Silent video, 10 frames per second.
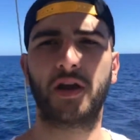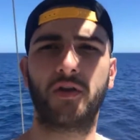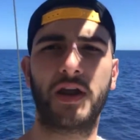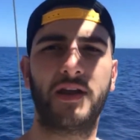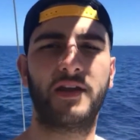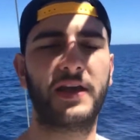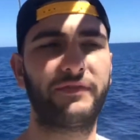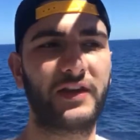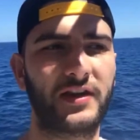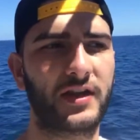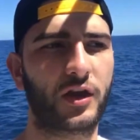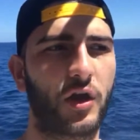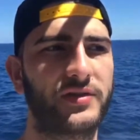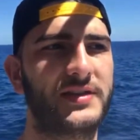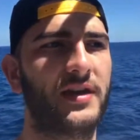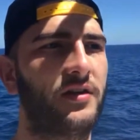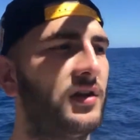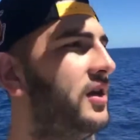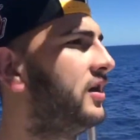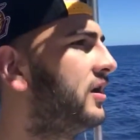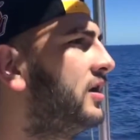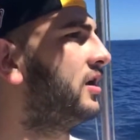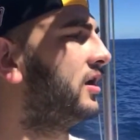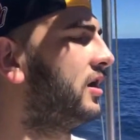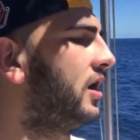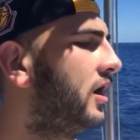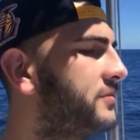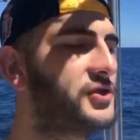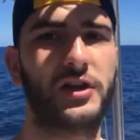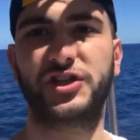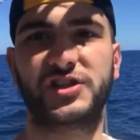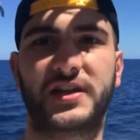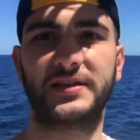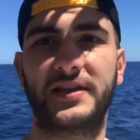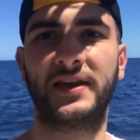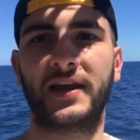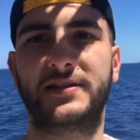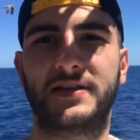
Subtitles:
on this if anything goes down. So let's just cut to the next